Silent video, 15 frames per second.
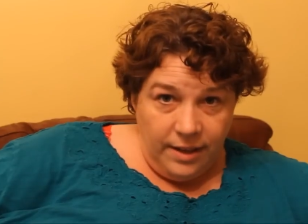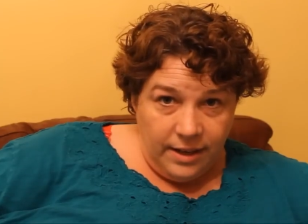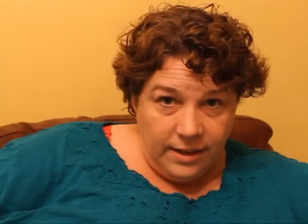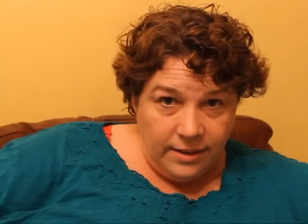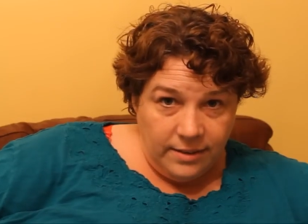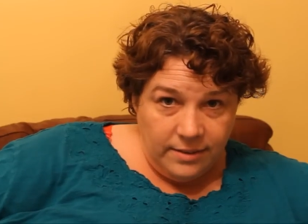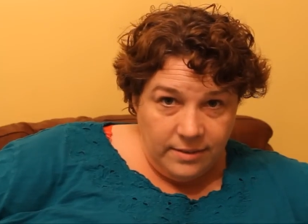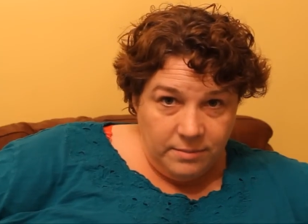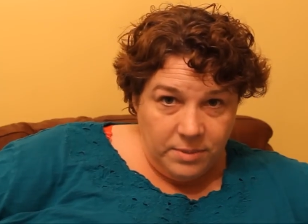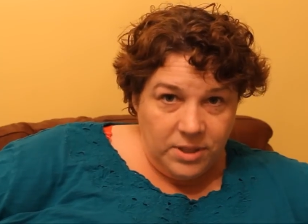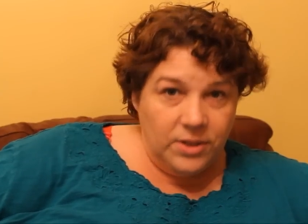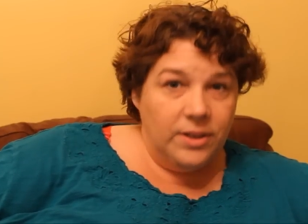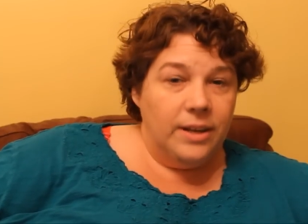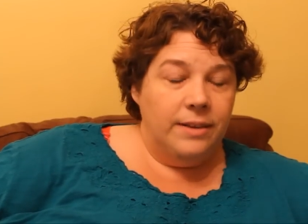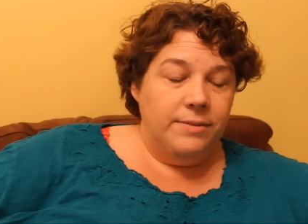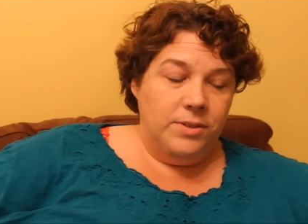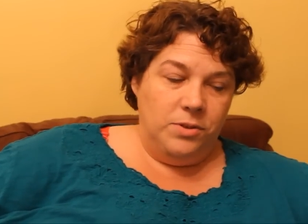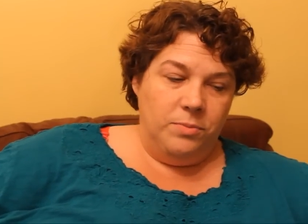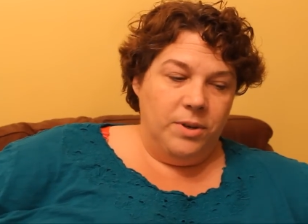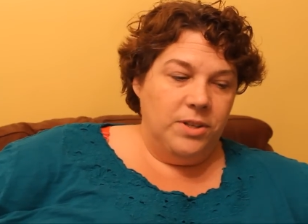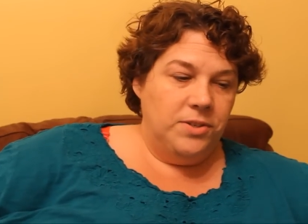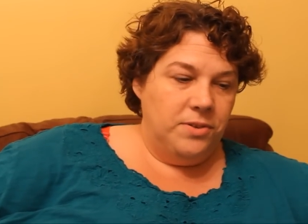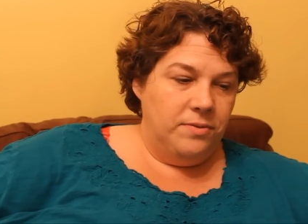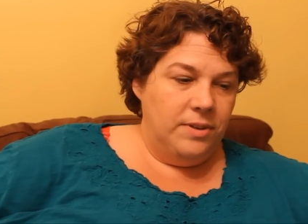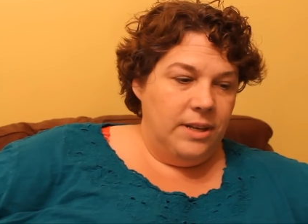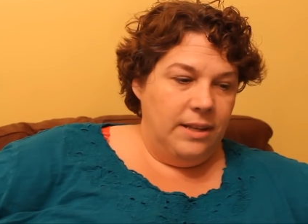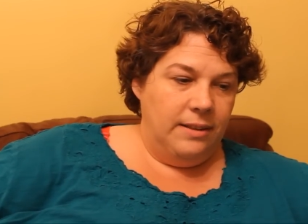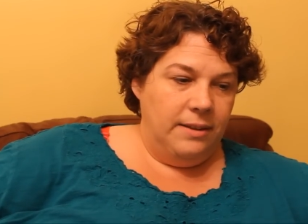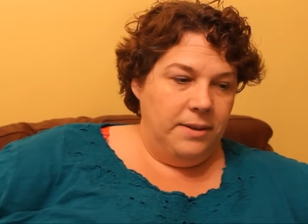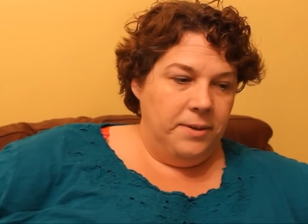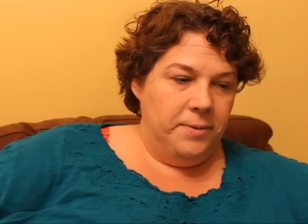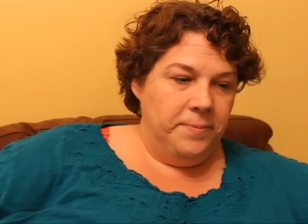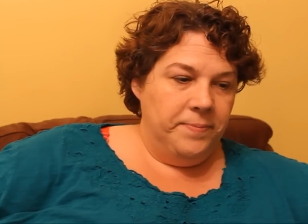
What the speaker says: thing, but you can have too much of it, I think.